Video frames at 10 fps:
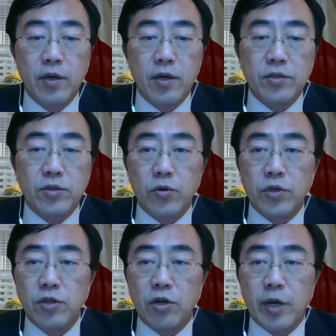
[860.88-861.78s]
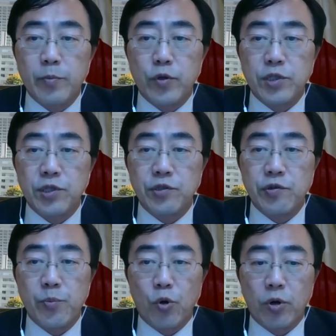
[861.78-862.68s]
So it's not up to a GG
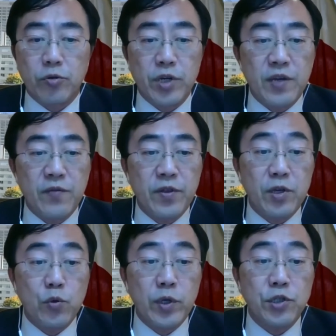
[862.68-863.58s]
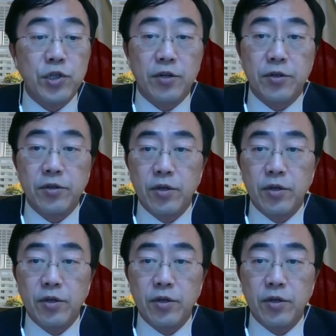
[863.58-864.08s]
report or even the UN Charter